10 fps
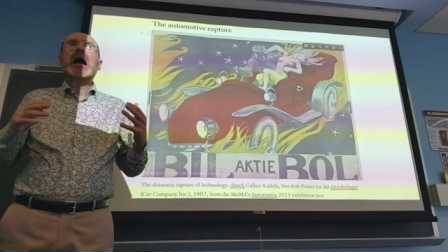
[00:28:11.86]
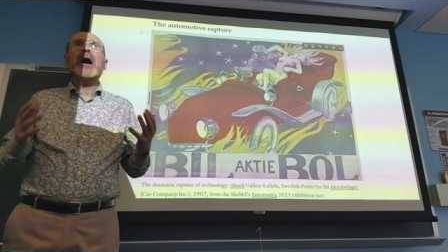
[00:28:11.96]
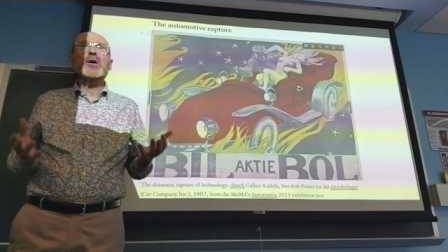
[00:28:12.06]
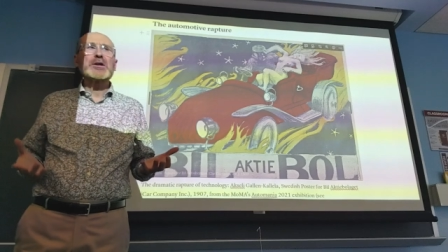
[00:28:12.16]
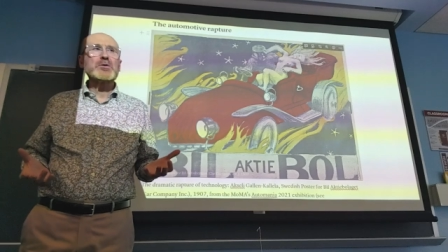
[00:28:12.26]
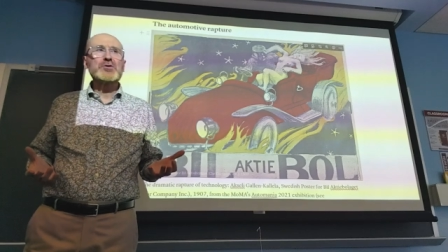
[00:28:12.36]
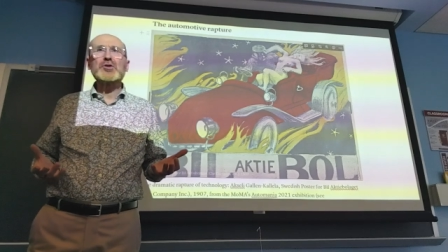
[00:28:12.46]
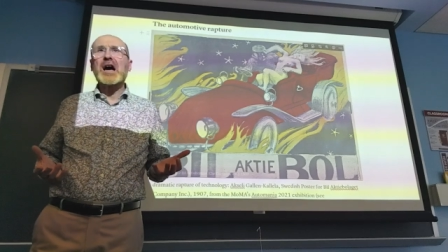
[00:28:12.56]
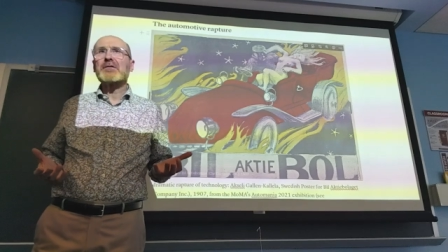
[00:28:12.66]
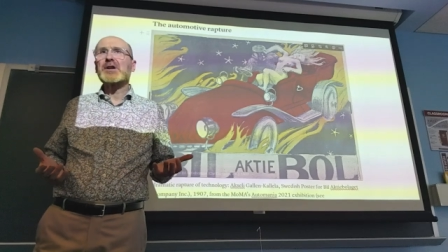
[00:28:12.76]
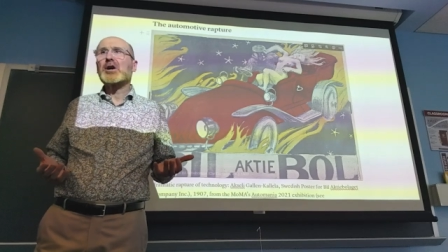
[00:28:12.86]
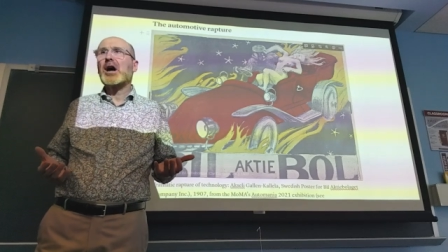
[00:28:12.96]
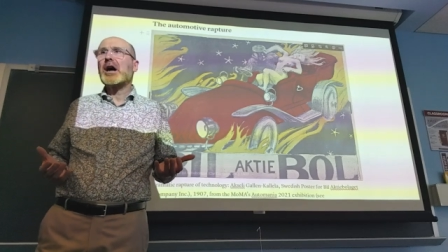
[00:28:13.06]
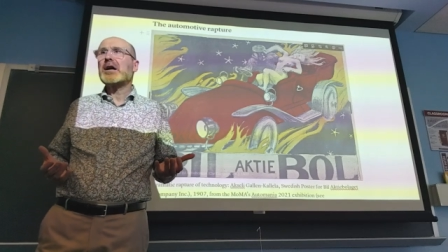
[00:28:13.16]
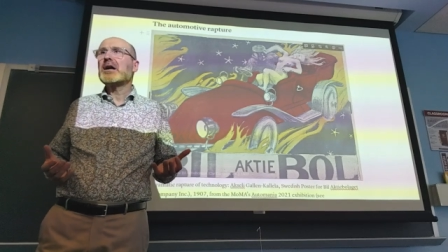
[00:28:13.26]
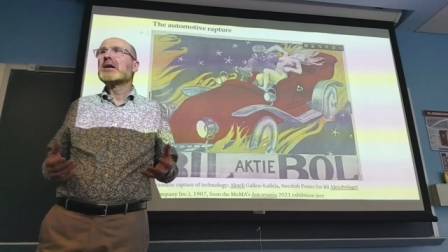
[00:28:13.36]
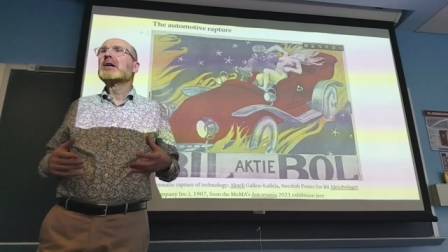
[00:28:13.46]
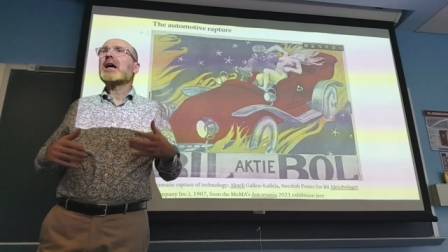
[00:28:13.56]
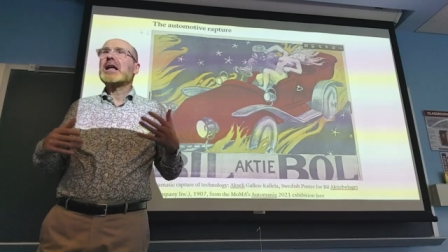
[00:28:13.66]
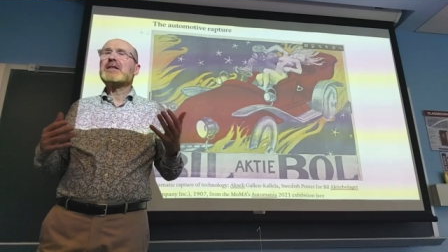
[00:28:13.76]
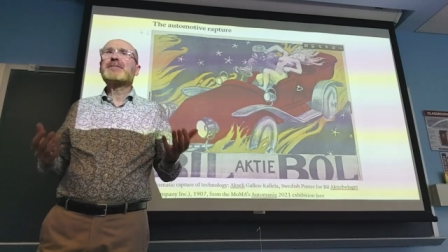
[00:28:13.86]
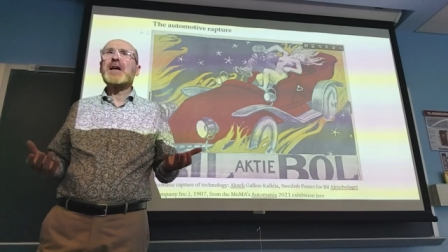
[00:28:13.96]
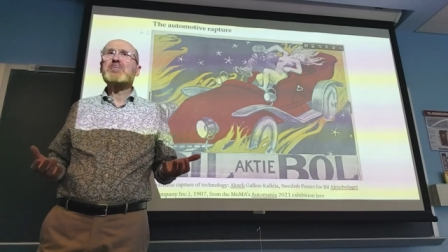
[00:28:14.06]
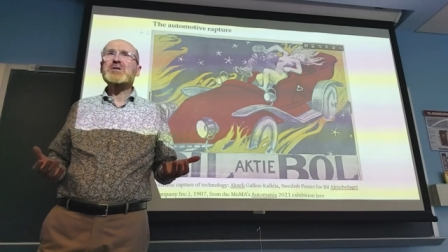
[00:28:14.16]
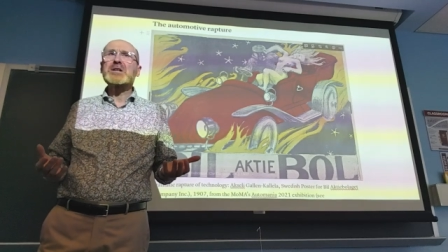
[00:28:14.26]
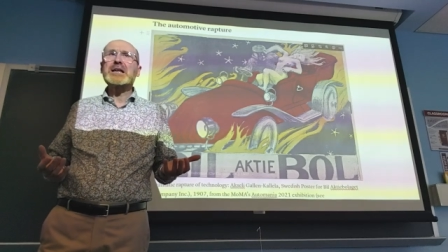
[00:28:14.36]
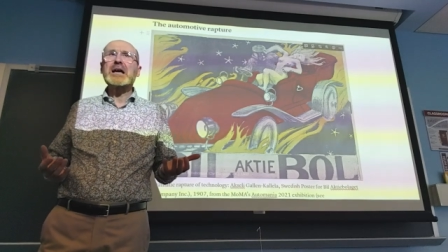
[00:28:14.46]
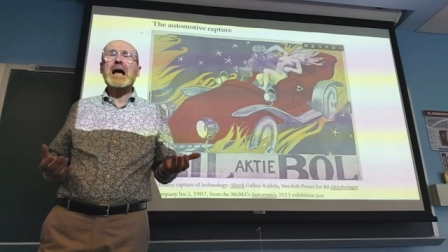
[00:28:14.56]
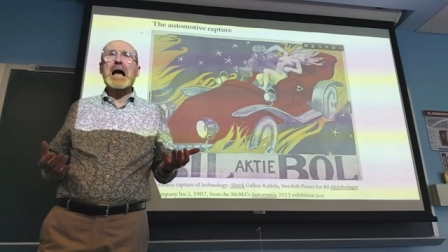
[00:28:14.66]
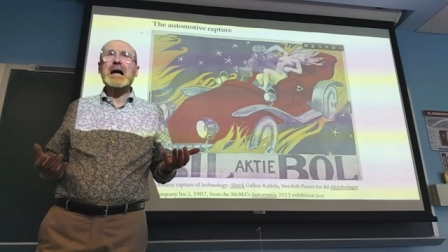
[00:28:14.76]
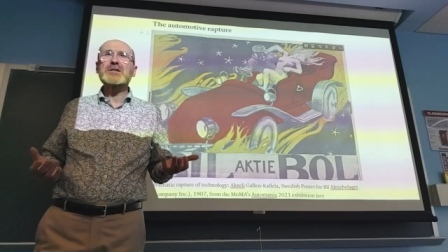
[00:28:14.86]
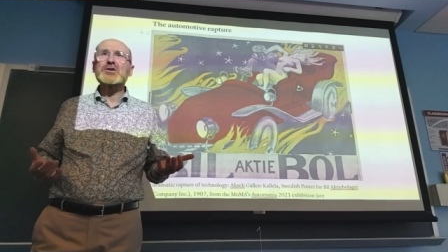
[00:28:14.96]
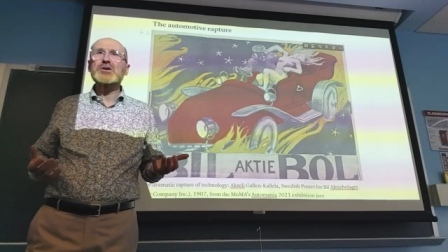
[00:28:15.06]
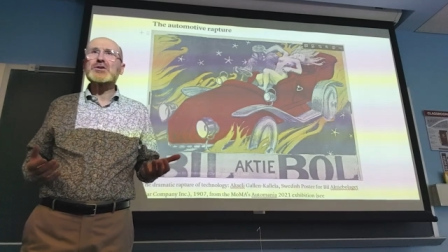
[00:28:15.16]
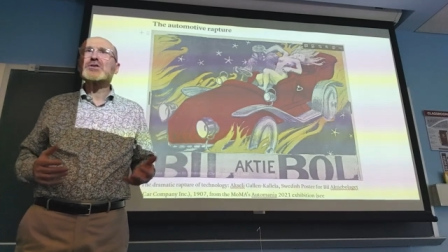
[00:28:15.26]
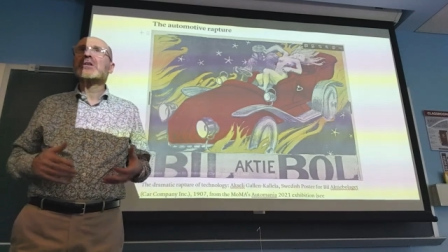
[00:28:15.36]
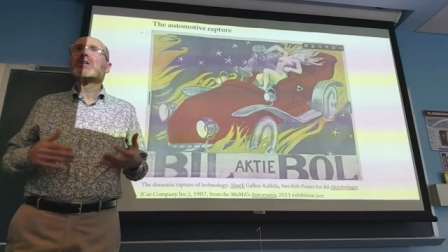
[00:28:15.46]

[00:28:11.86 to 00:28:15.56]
How do you drive the car? And he famously answers,